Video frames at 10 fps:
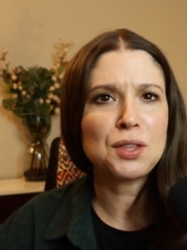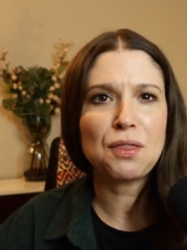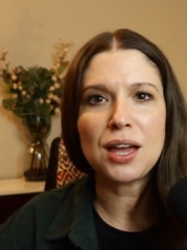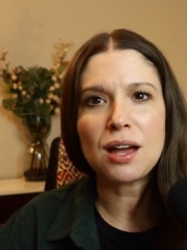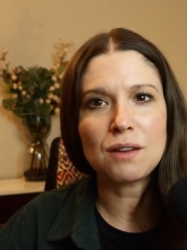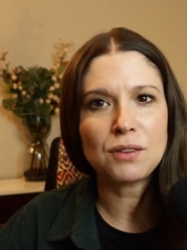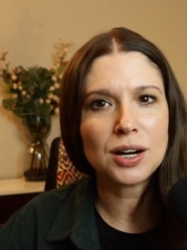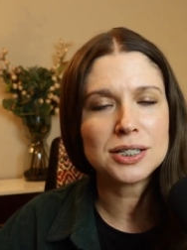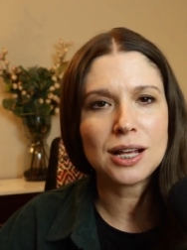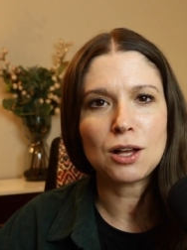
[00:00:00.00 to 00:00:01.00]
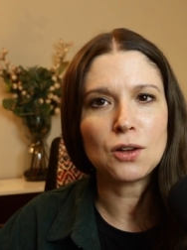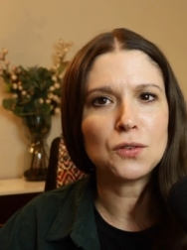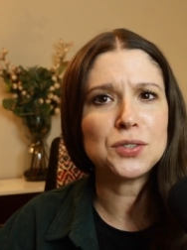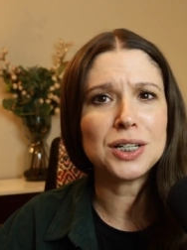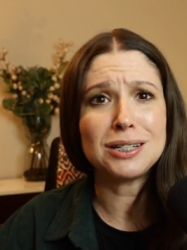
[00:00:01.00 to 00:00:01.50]
think of
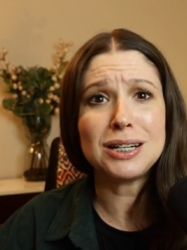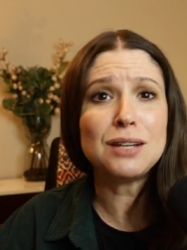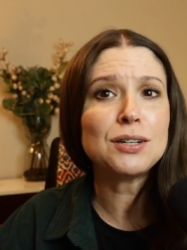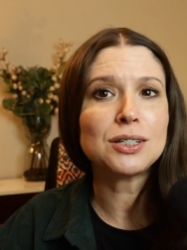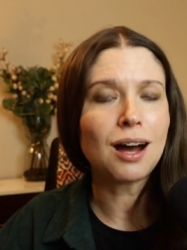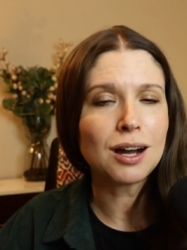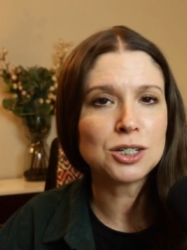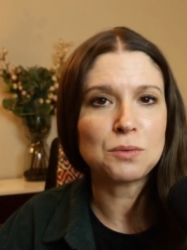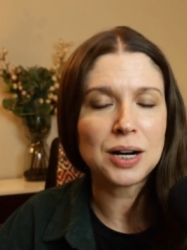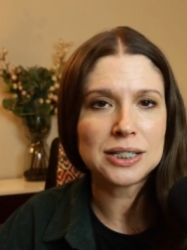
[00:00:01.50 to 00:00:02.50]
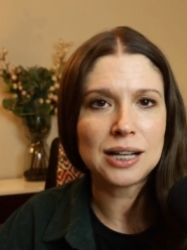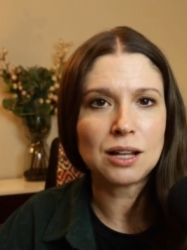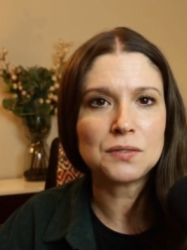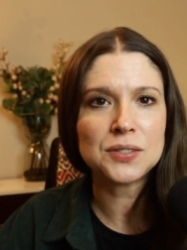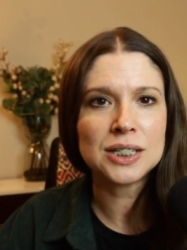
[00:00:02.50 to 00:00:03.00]
ourselves, and even talk to
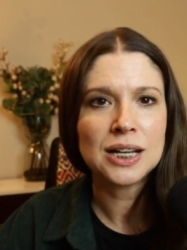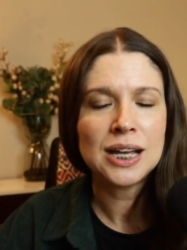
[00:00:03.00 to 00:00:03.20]
ourselves.